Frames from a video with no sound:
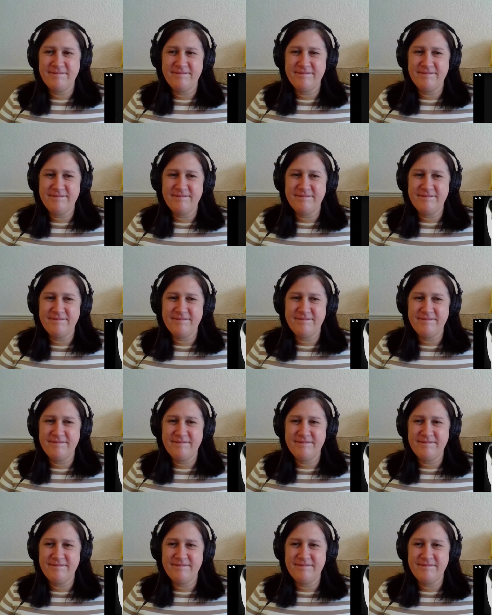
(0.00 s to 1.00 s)

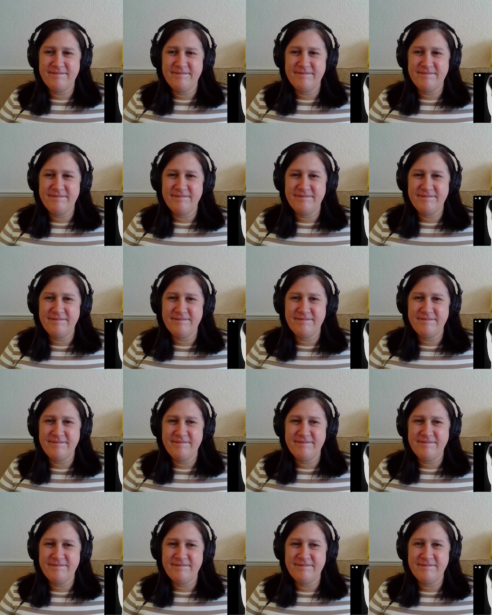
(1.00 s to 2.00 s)

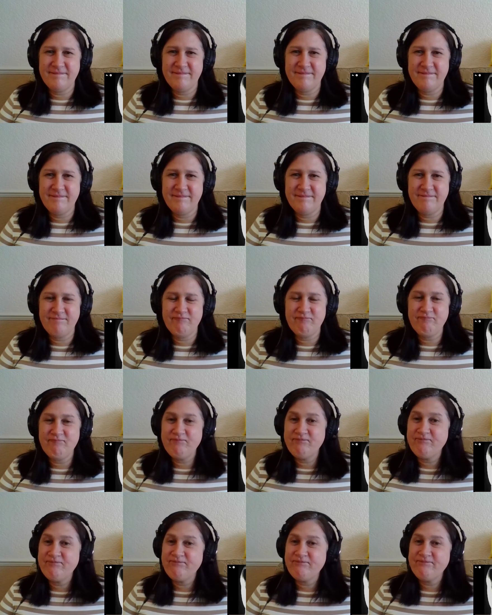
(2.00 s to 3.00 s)

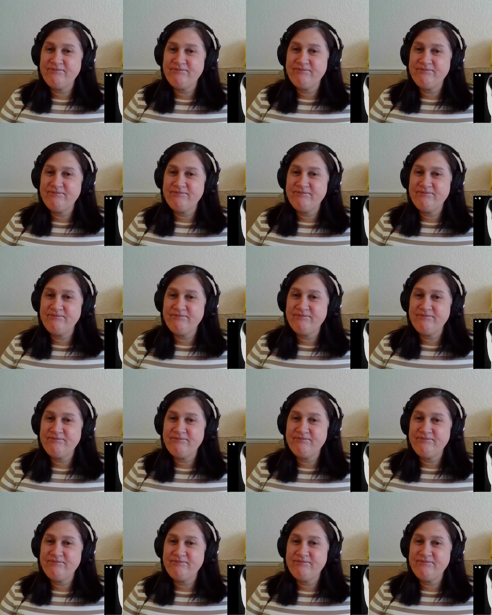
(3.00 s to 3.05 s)
(silence)